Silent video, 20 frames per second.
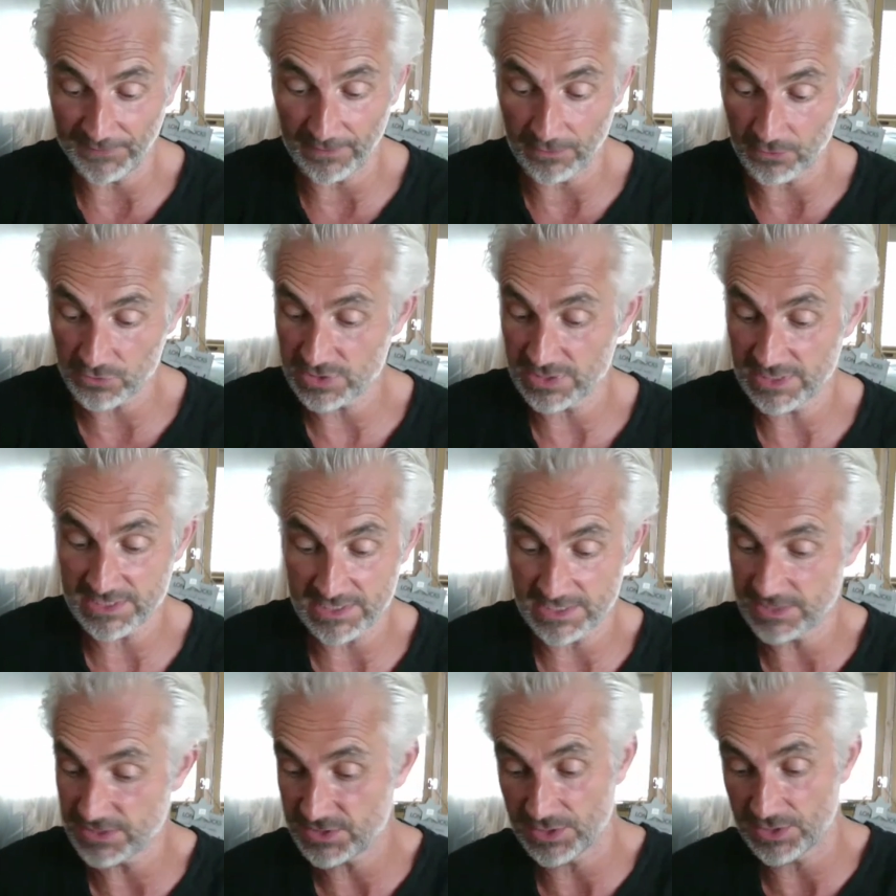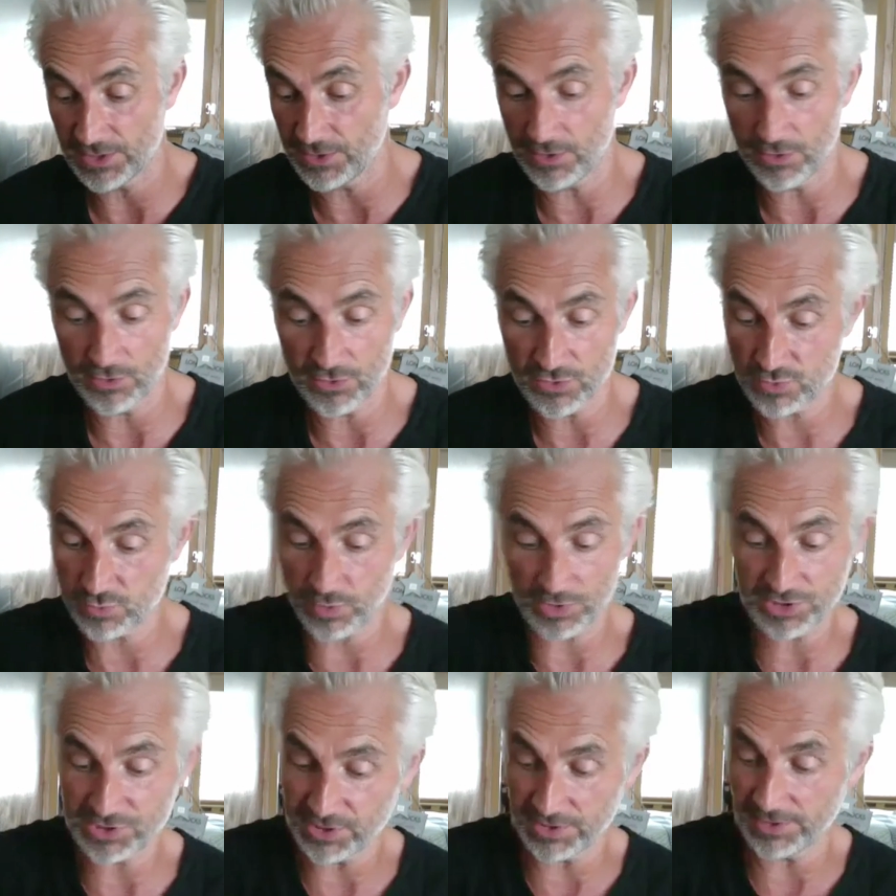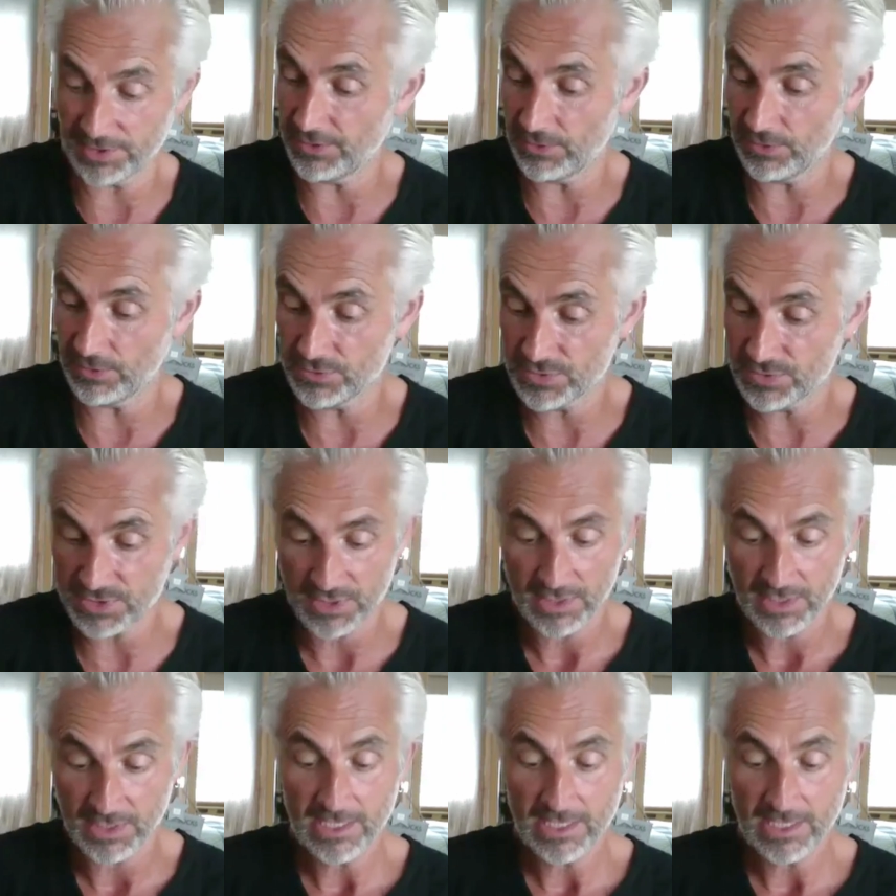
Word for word: I was listening to the news, watching the news,